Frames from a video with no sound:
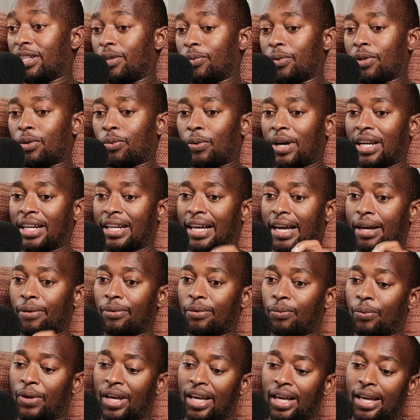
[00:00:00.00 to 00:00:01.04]
with one guy
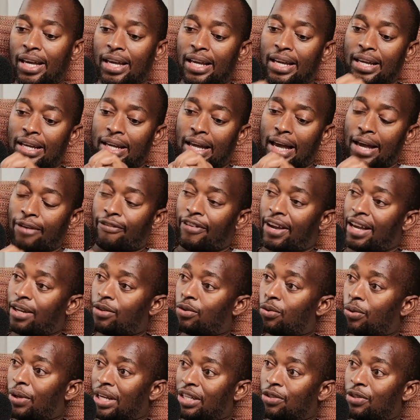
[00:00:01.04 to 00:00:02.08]
where I've had
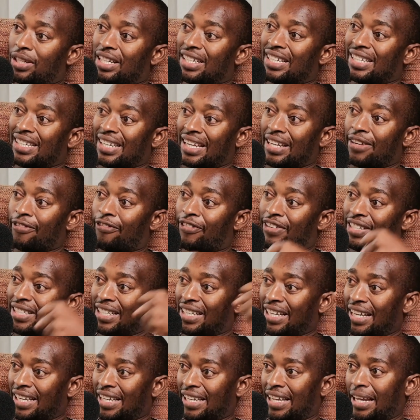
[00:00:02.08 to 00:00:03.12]
to actually drain
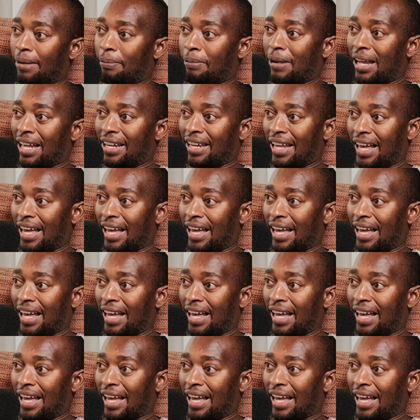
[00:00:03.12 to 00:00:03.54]
physically that blood